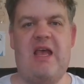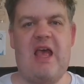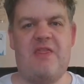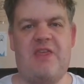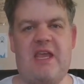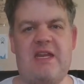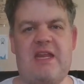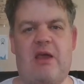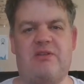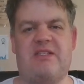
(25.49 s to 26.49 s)
They
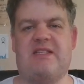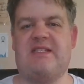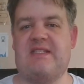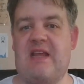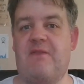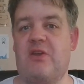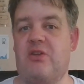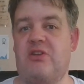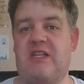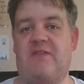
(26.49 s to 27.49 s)
announced 7
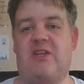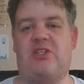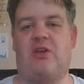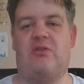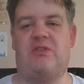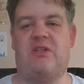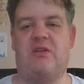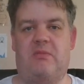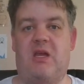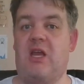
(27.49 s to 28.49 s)
new TV shows.
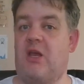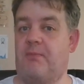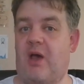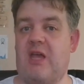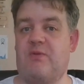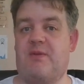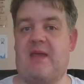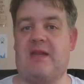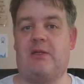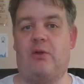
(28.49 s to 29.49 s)
Combined with The
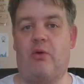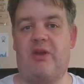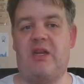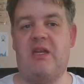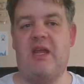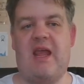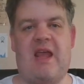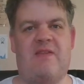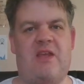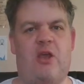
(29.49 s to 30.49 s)
Mandalorian
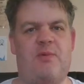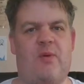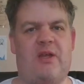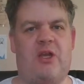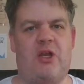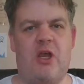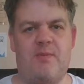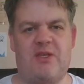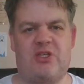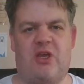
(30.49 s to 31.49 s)
and the Obi-Wan
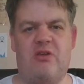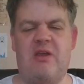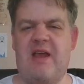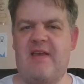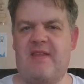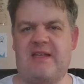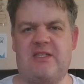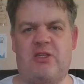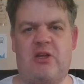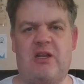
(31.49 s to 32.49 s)
Kenobi show, that's a
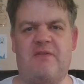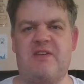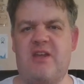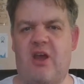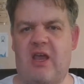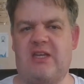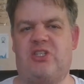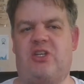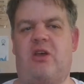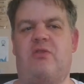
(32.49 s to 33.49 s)
total of 9
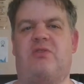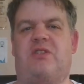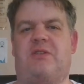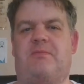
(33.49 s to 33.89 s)
shows.